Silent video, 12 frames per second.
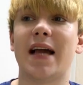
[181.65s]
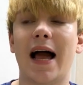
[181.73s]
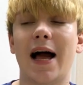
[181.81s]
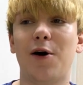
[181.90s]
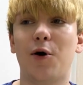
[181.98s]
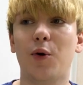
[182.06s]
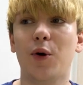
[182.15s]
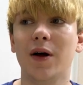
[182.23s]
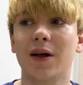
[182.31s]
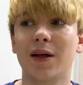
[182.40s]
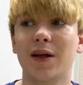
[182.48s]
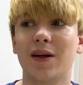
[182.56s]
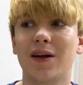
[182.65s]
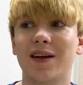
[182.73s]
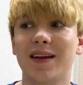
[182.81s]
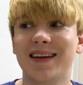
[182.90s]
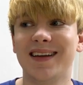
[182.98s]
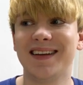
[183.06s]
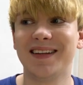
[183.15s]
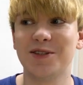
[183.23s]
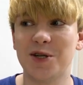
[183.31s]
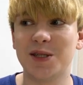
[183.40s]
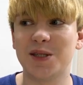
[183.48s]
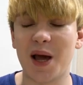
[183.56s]
how
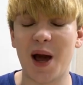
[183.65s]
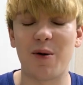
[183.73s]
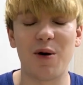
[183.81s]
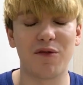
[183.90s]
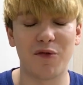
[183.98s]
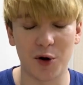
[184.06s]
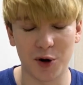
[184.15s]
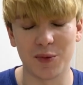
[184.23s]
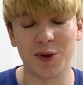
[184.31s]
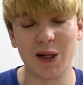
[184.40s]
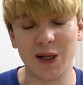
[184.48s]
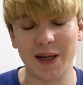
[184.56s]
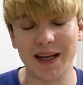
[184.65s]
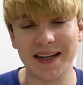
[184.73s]
affordable